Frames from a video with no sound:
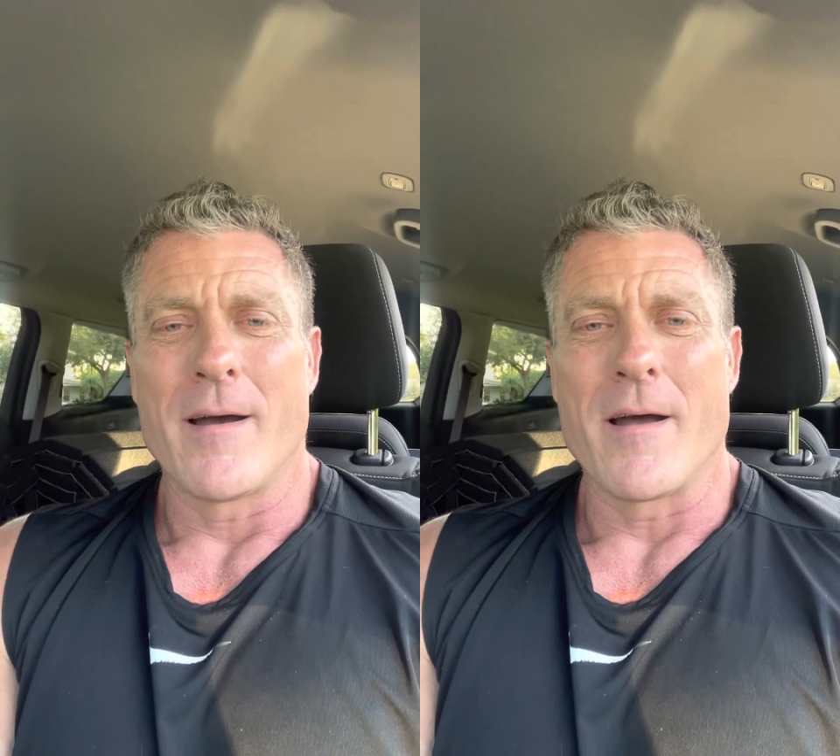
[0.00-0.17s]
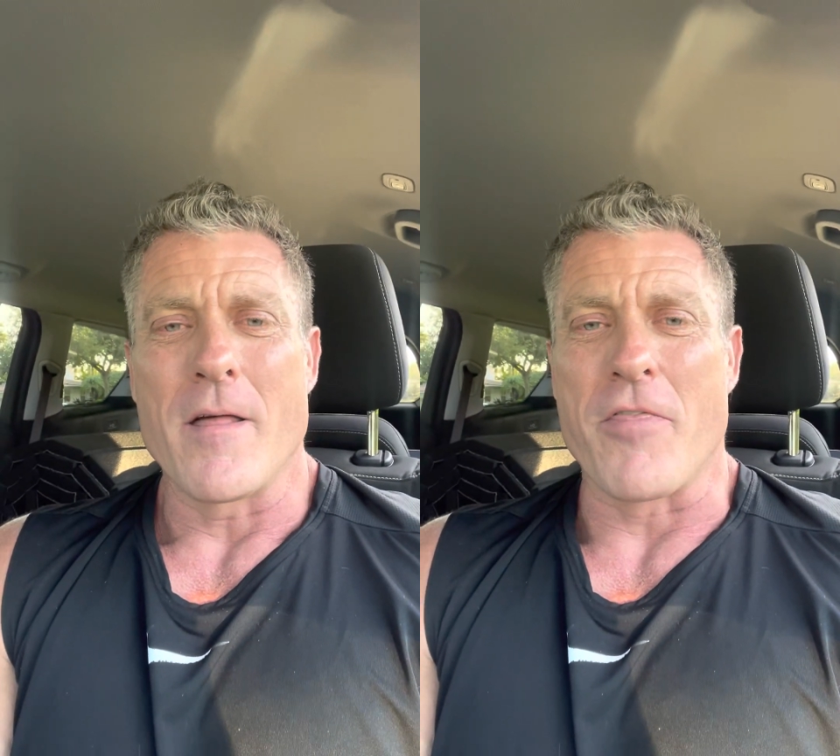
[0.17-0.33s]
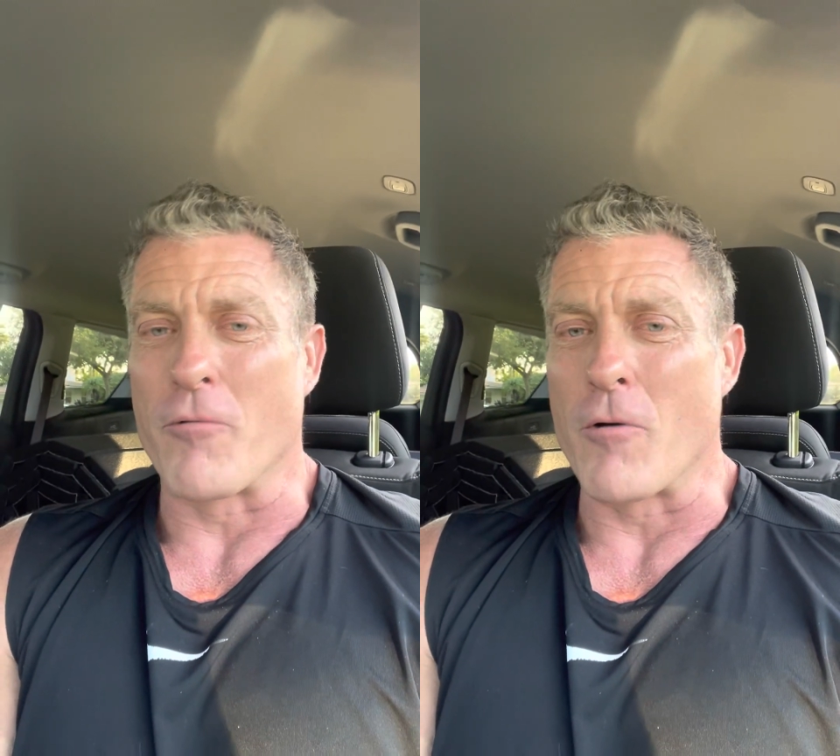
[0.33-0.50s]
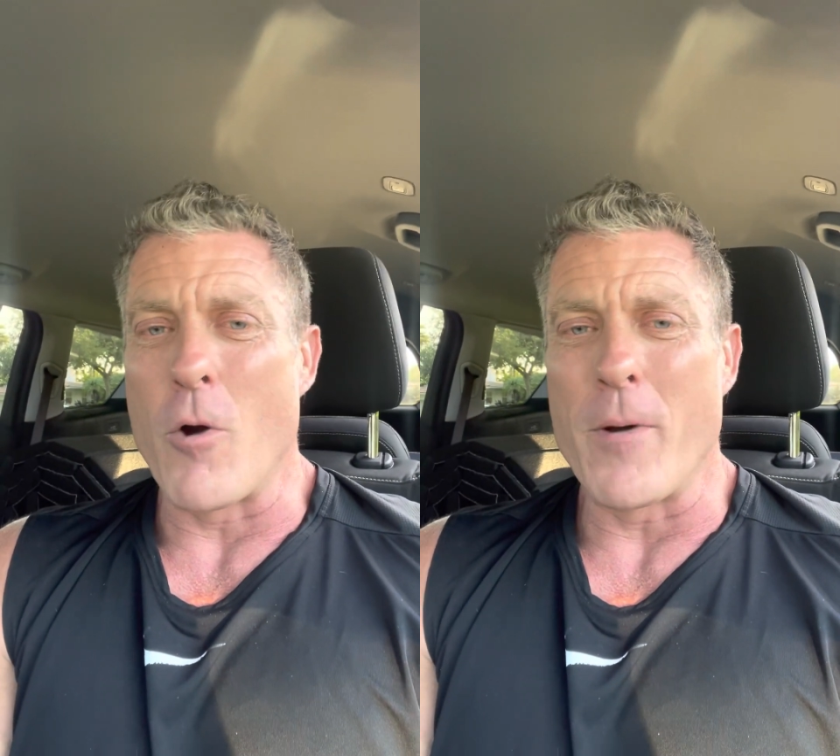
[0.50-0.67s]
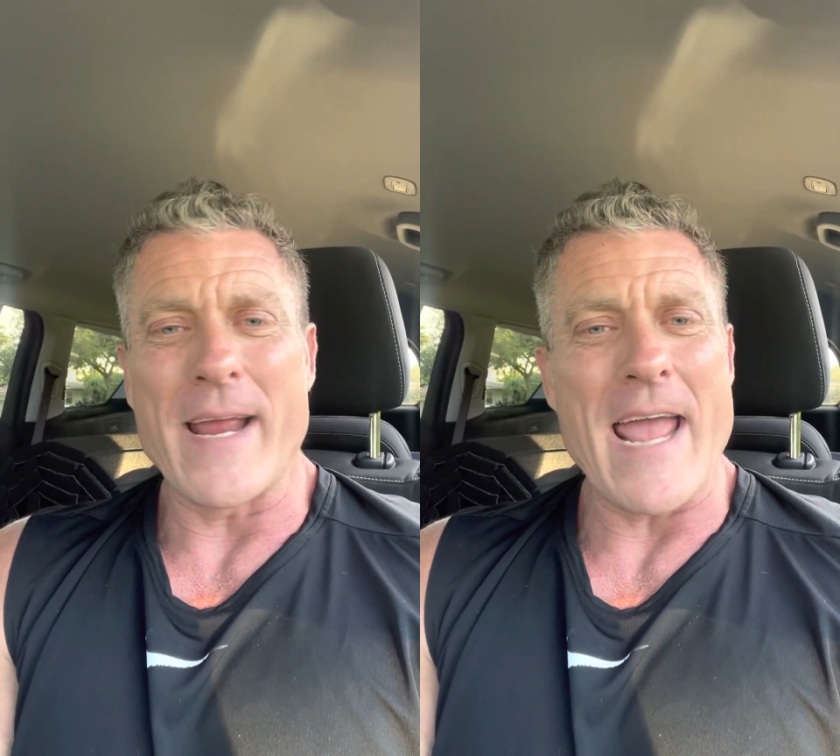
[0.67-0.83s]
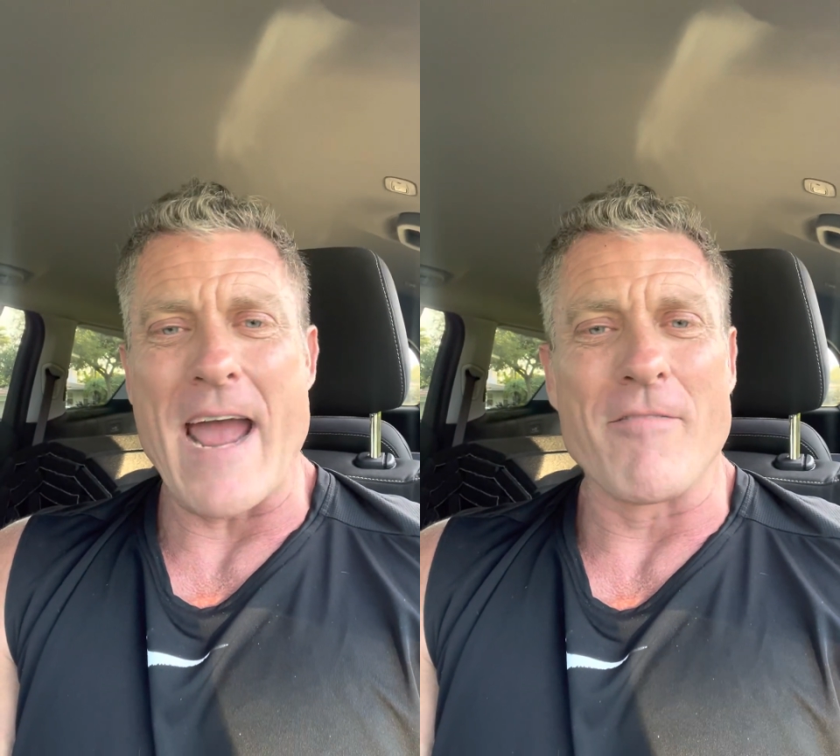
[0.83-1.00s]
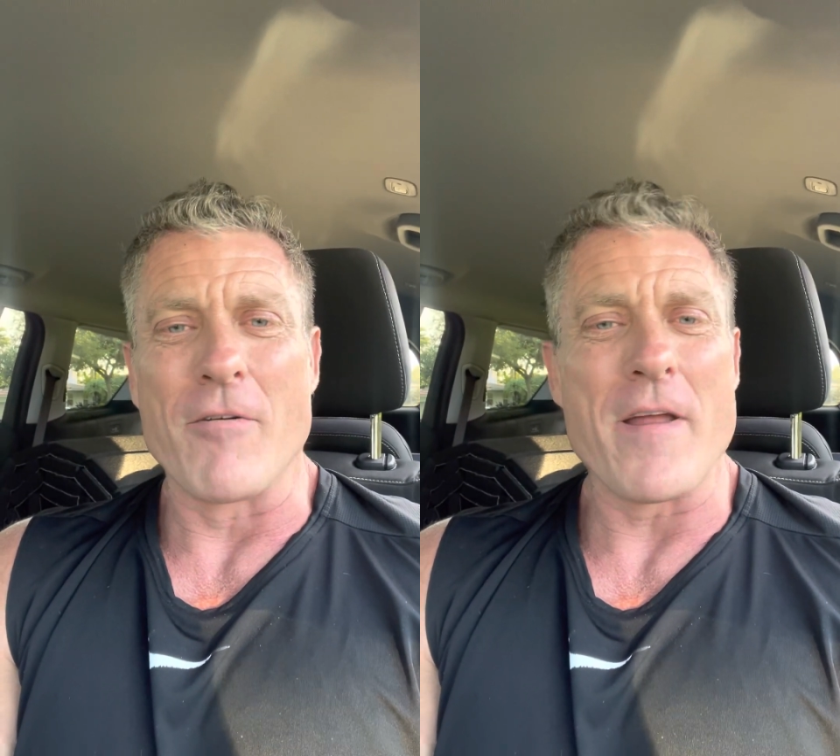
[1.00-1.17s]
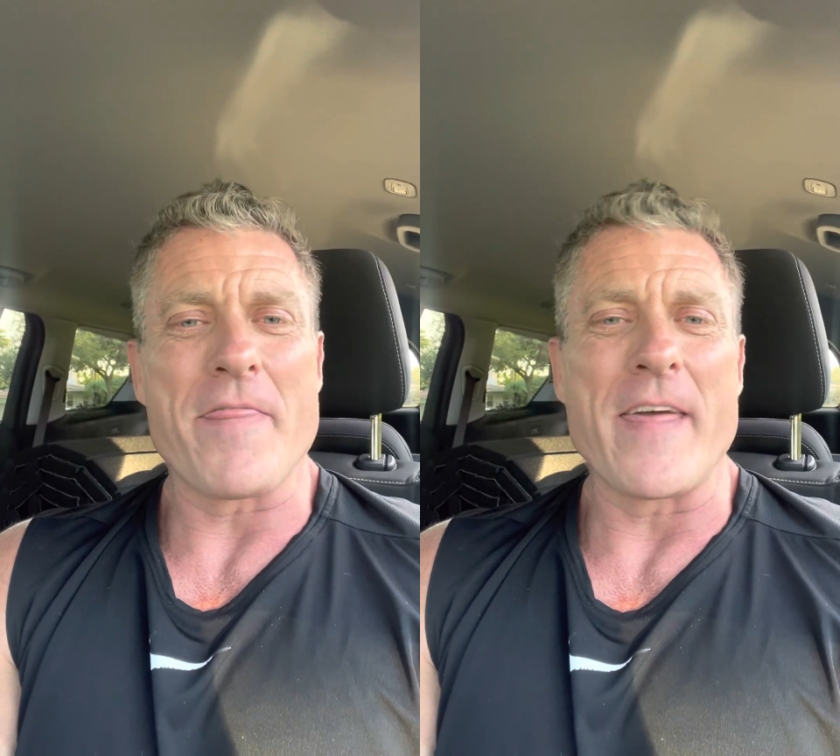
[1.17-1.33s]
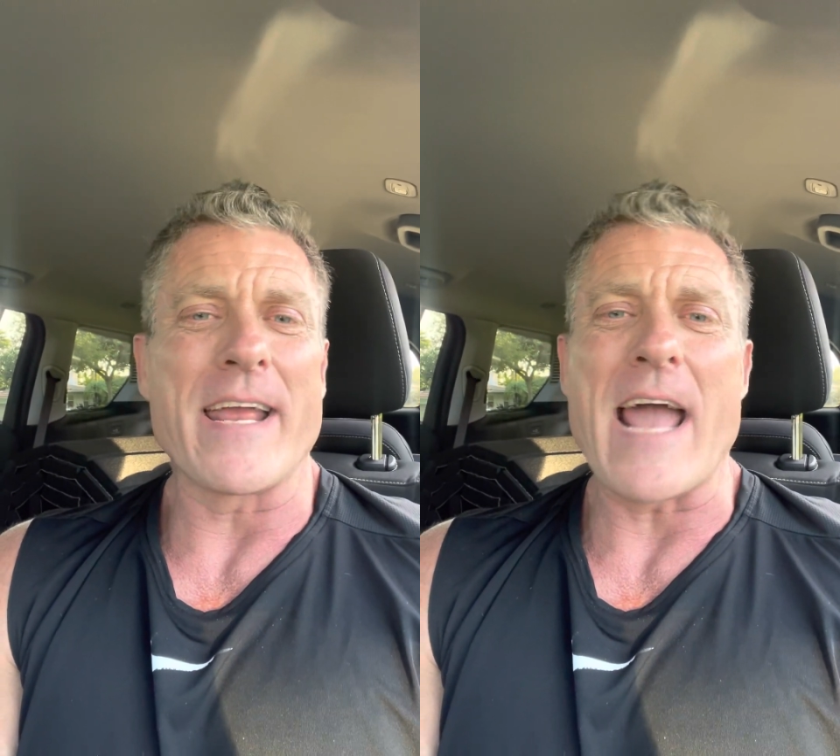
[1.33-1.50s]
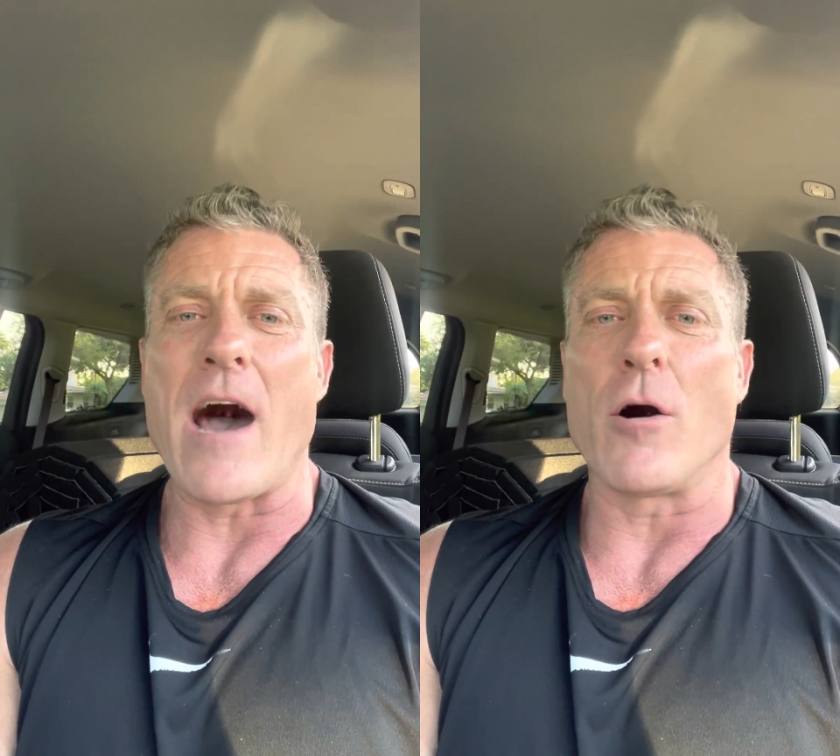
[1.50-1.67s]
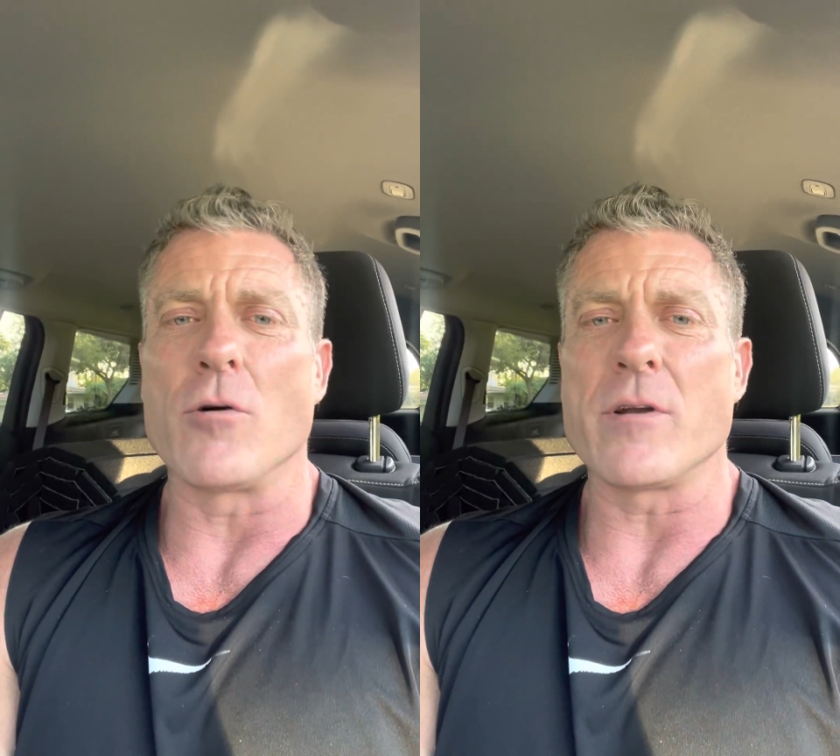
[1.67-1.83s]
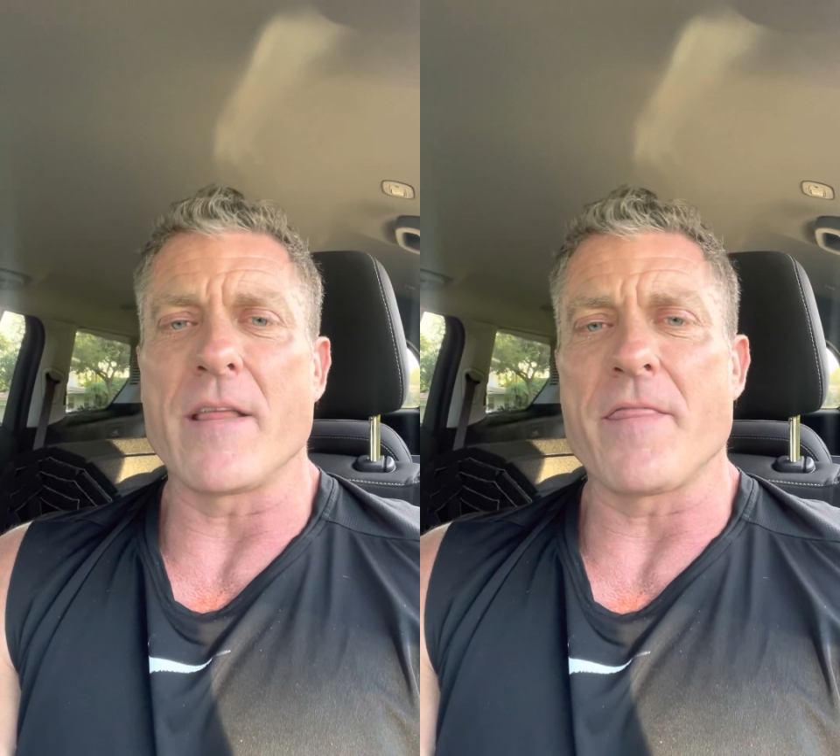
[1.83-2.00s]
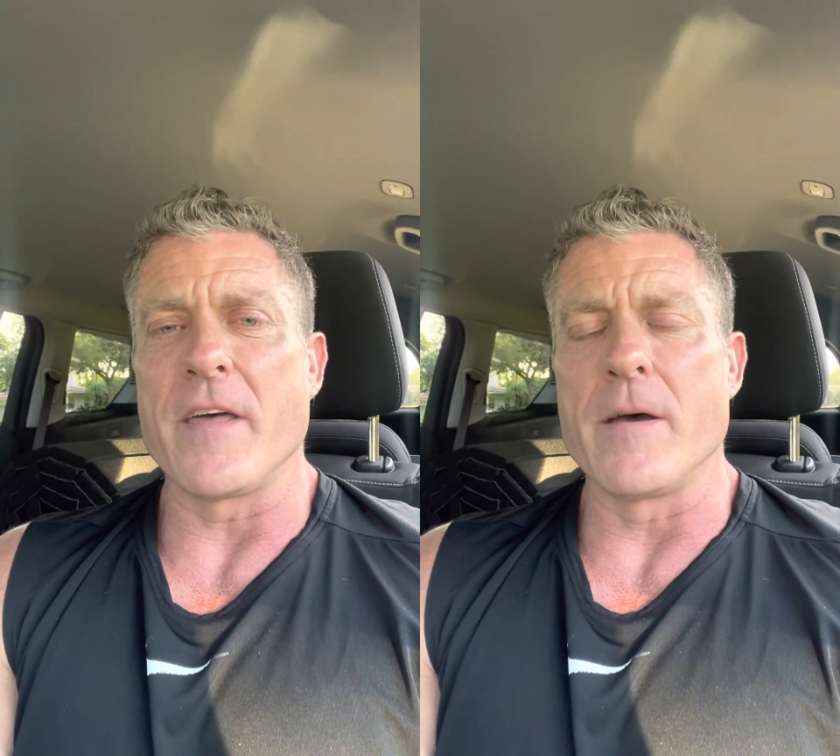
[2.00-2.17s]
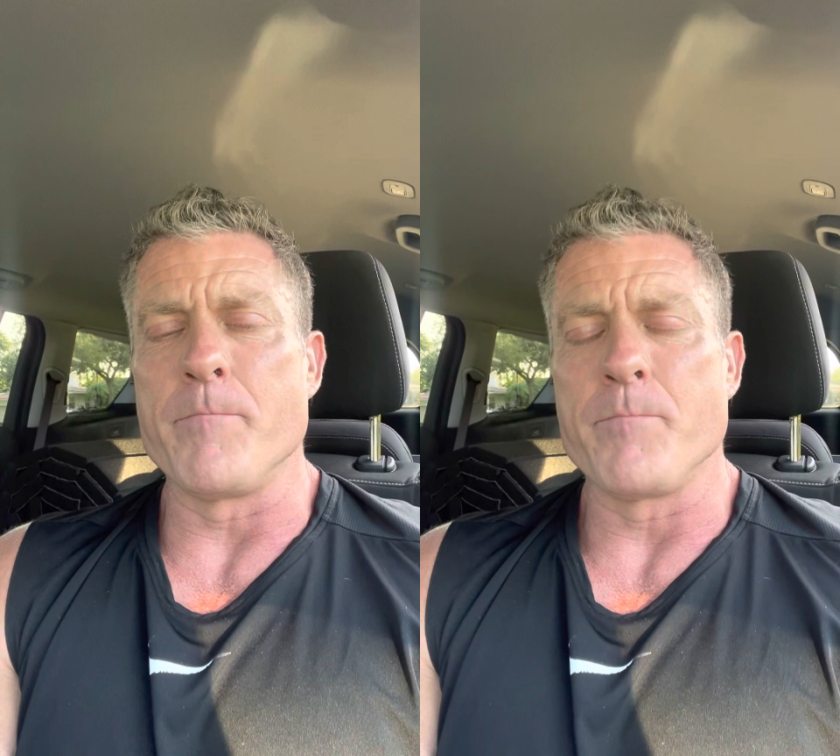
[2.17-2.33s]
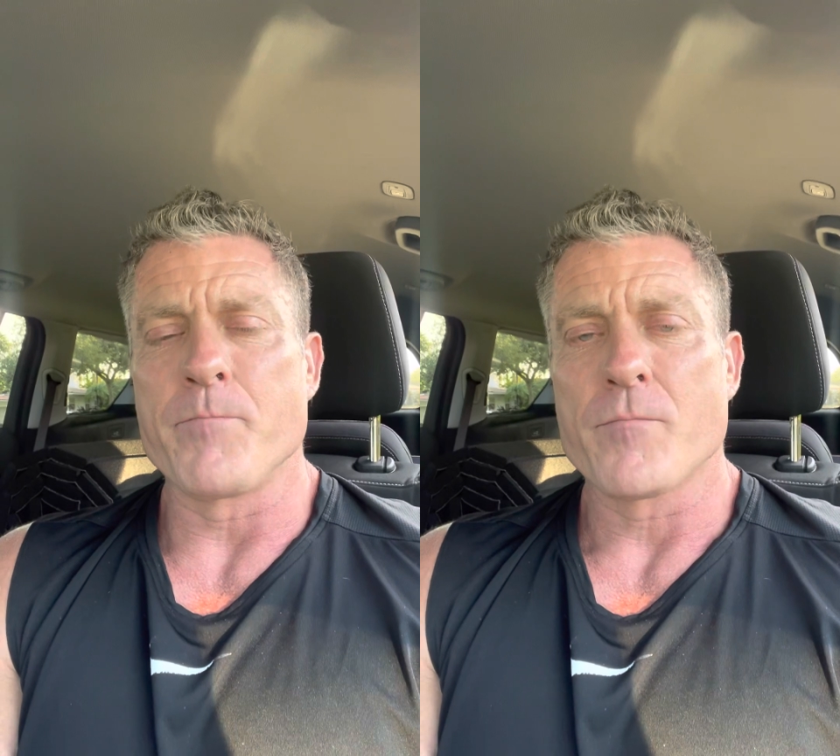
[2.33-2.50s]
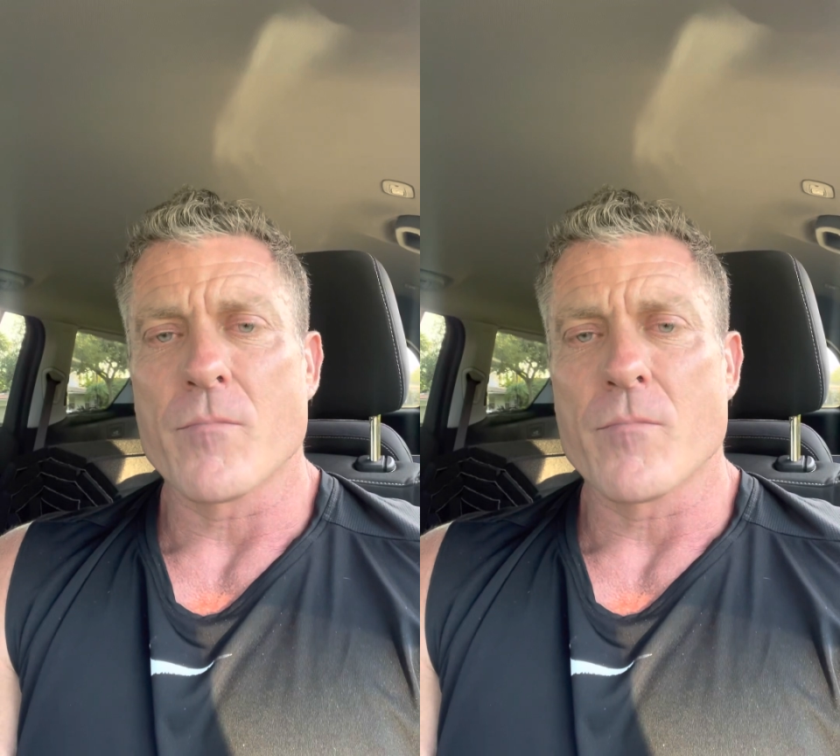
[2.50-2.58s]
throwing everything out at them,